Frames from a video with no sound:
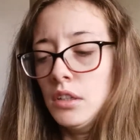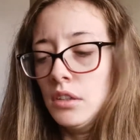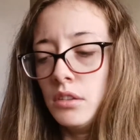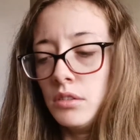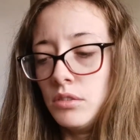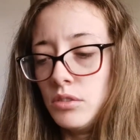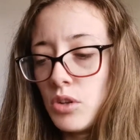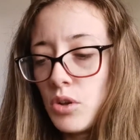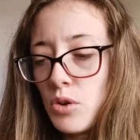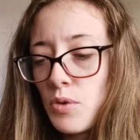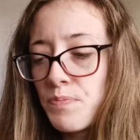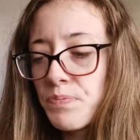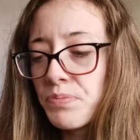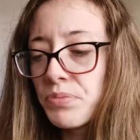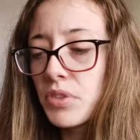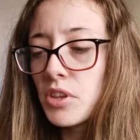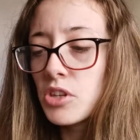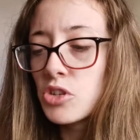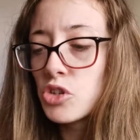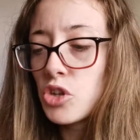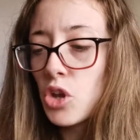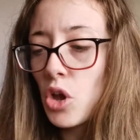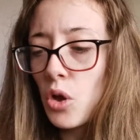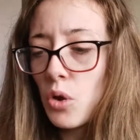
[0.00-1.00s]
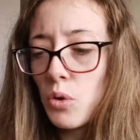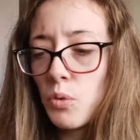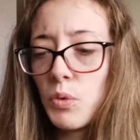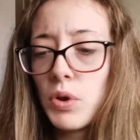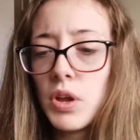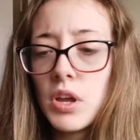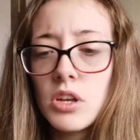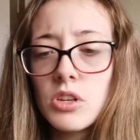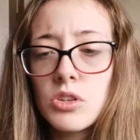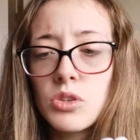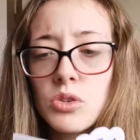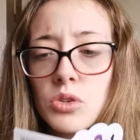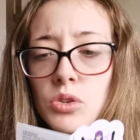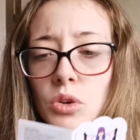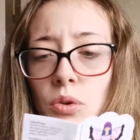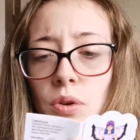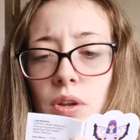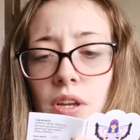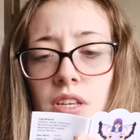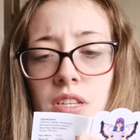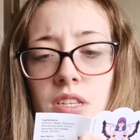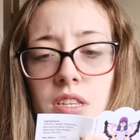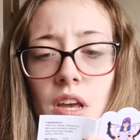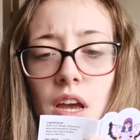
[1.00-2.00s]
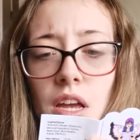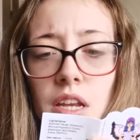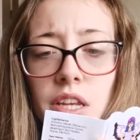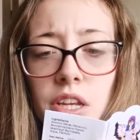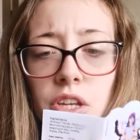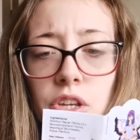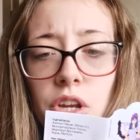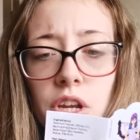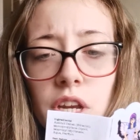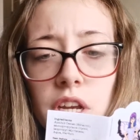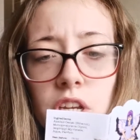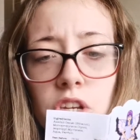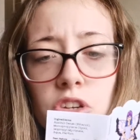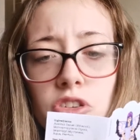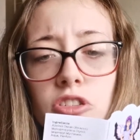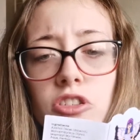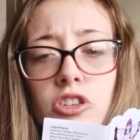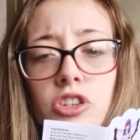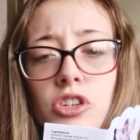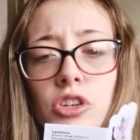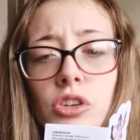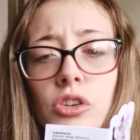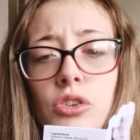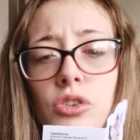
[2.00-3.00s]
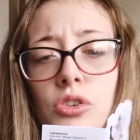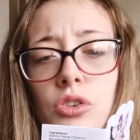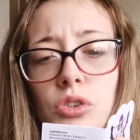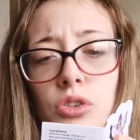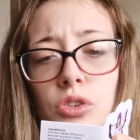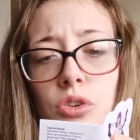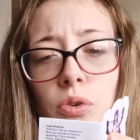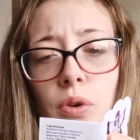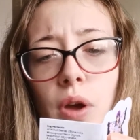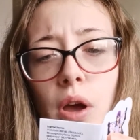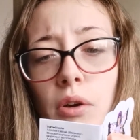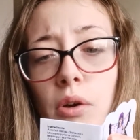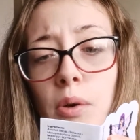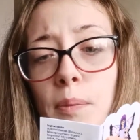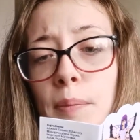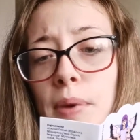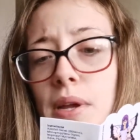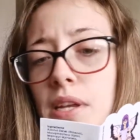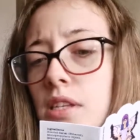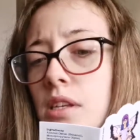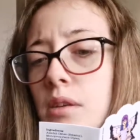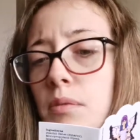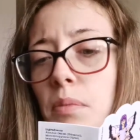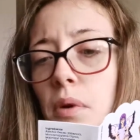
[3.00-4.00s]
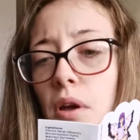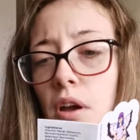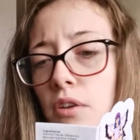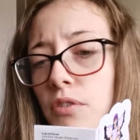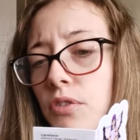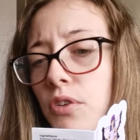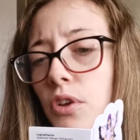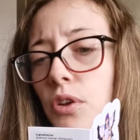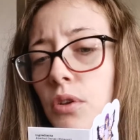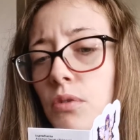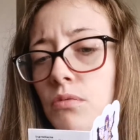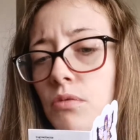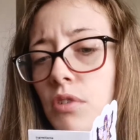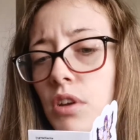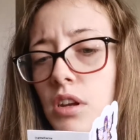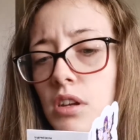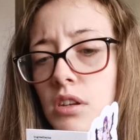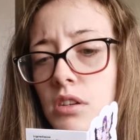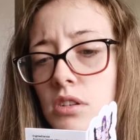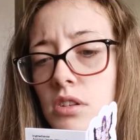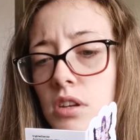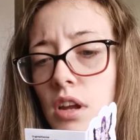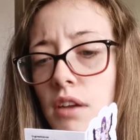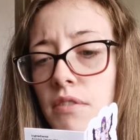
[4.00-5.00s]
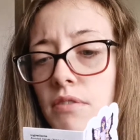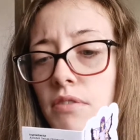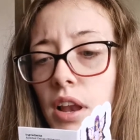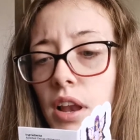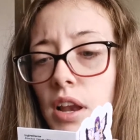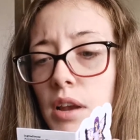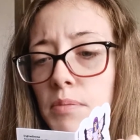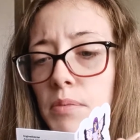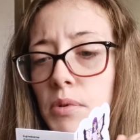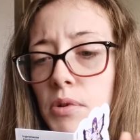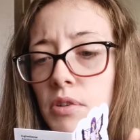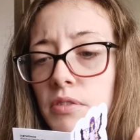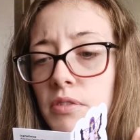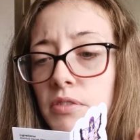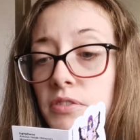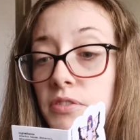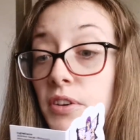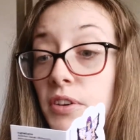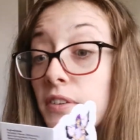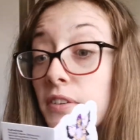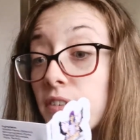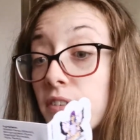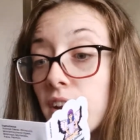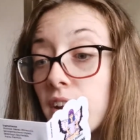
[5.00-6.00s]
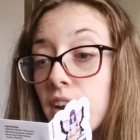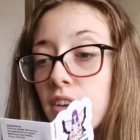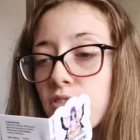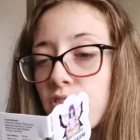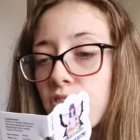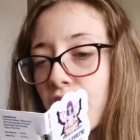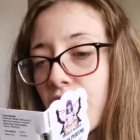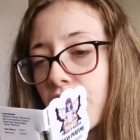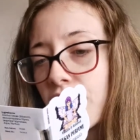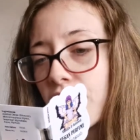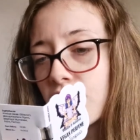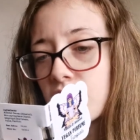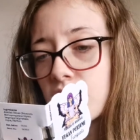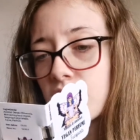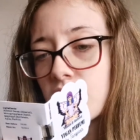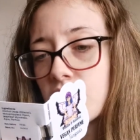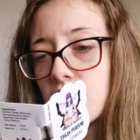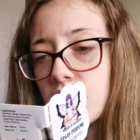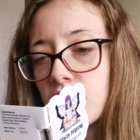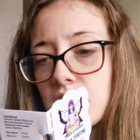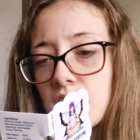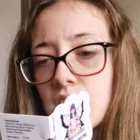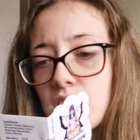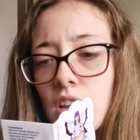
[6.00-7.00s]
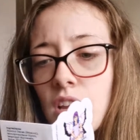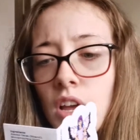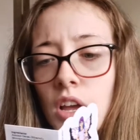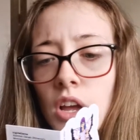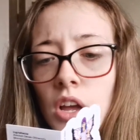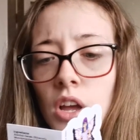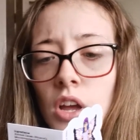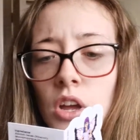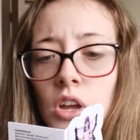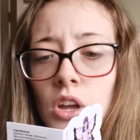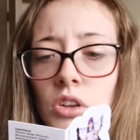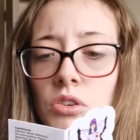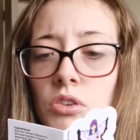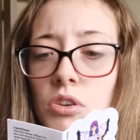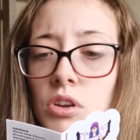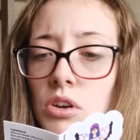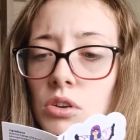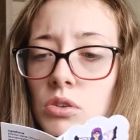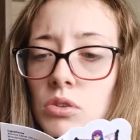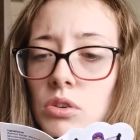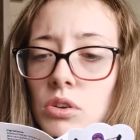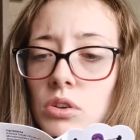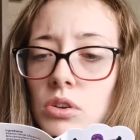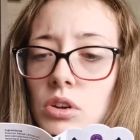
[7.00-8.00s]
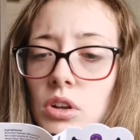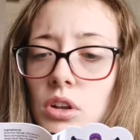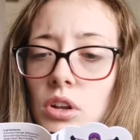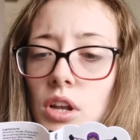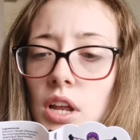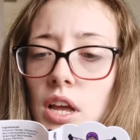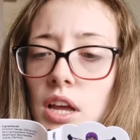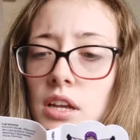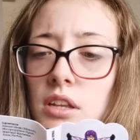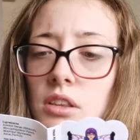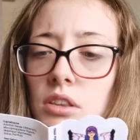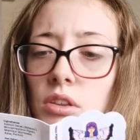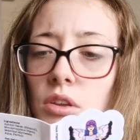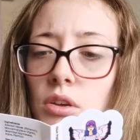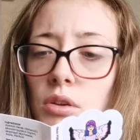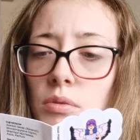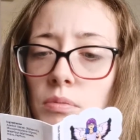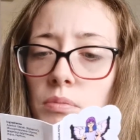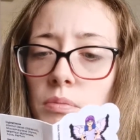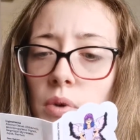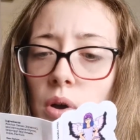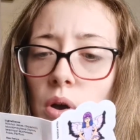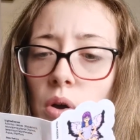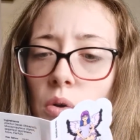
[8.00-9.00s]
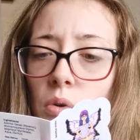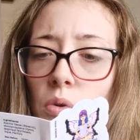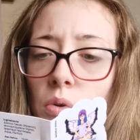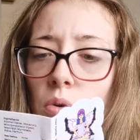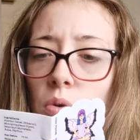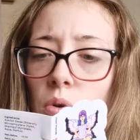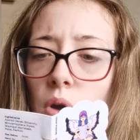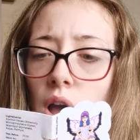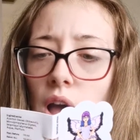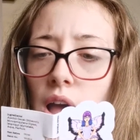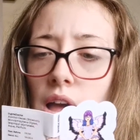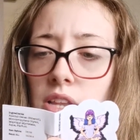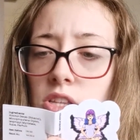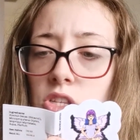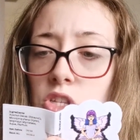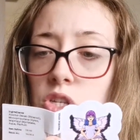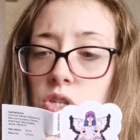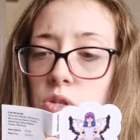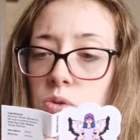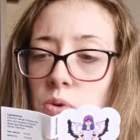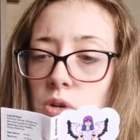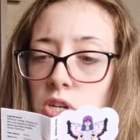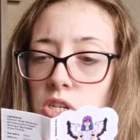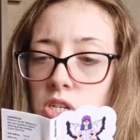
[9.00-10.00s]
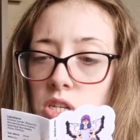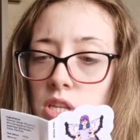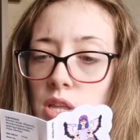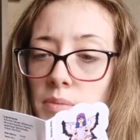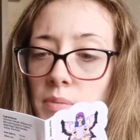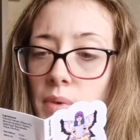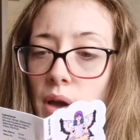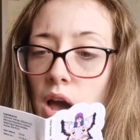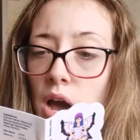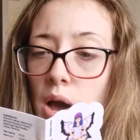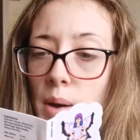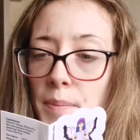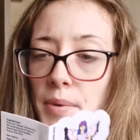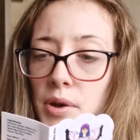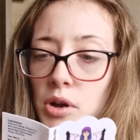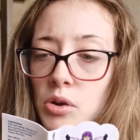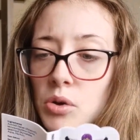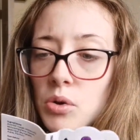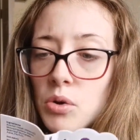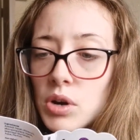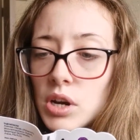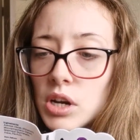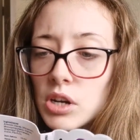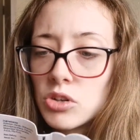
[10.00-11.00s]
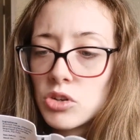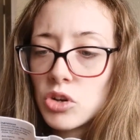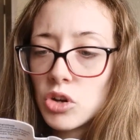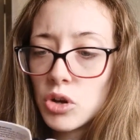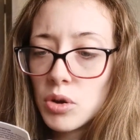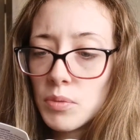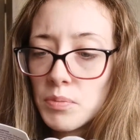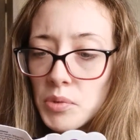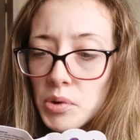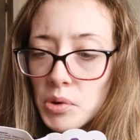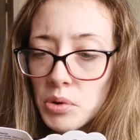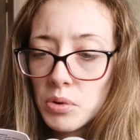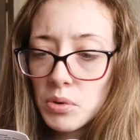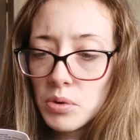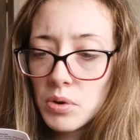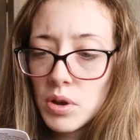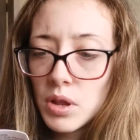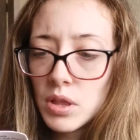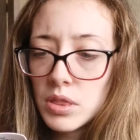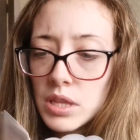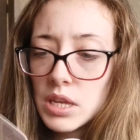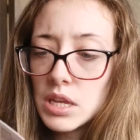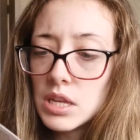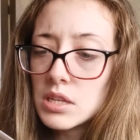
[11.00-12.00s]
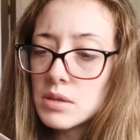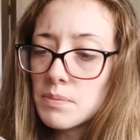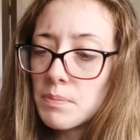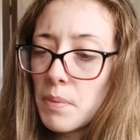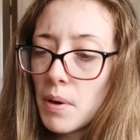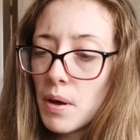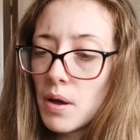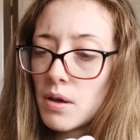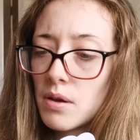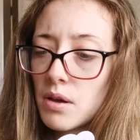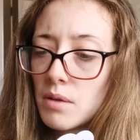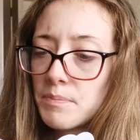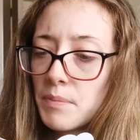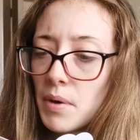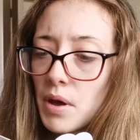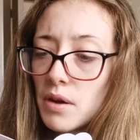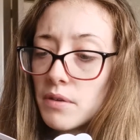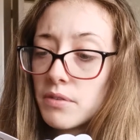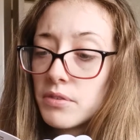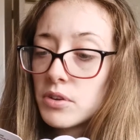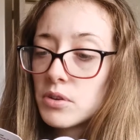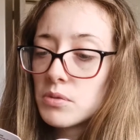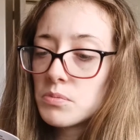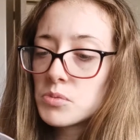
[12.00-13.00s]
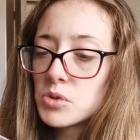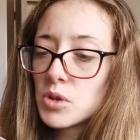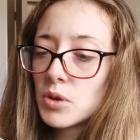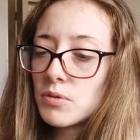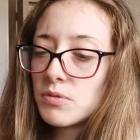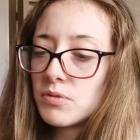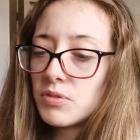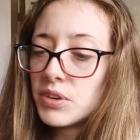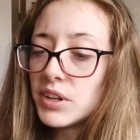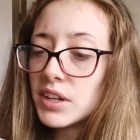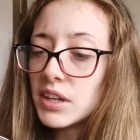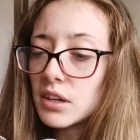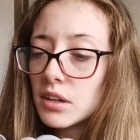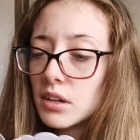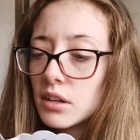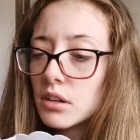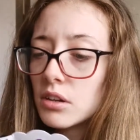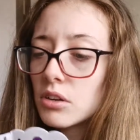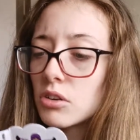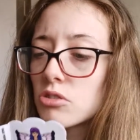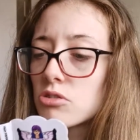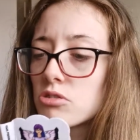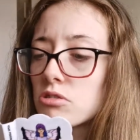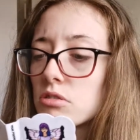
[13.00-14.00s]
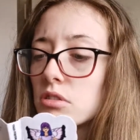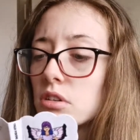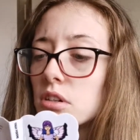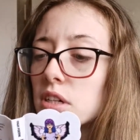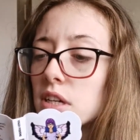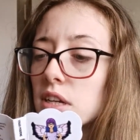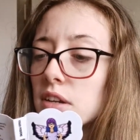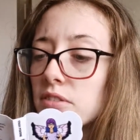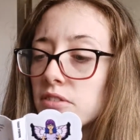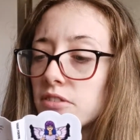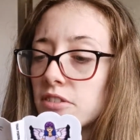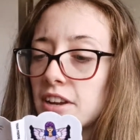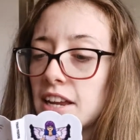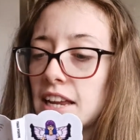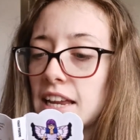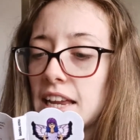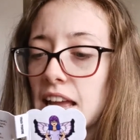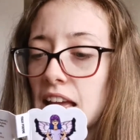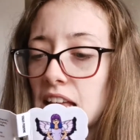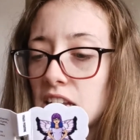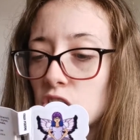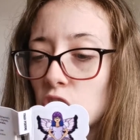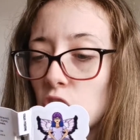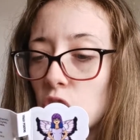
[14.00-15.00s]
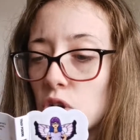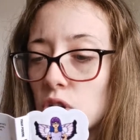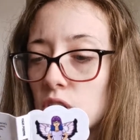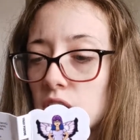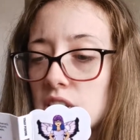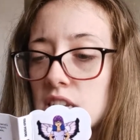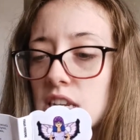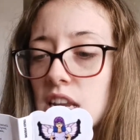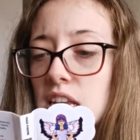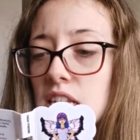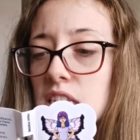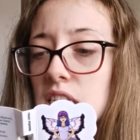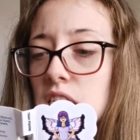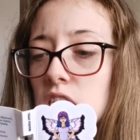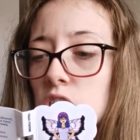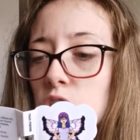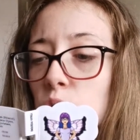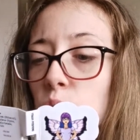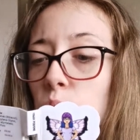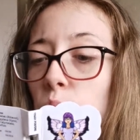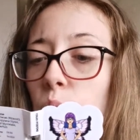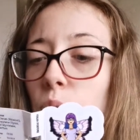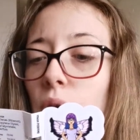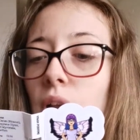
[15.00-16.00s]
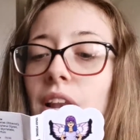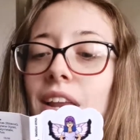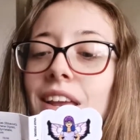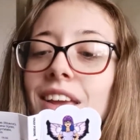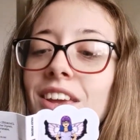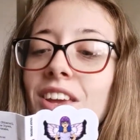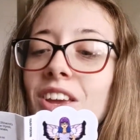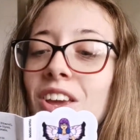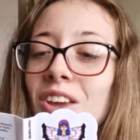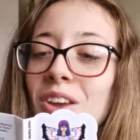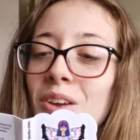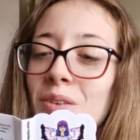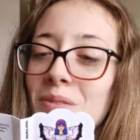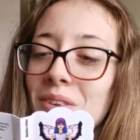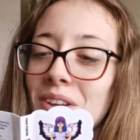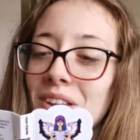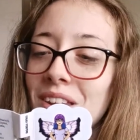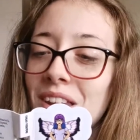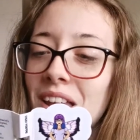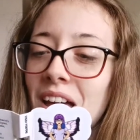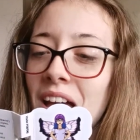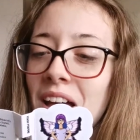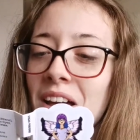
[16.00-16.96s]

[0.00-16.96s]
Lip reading: no. So we are so excited to introduce you to our amazing perfume range, available in 15 fragrances. You can collect them all and switch them up according to your mood. These perfumes are vegan, cruelty-free, and only tested on willing human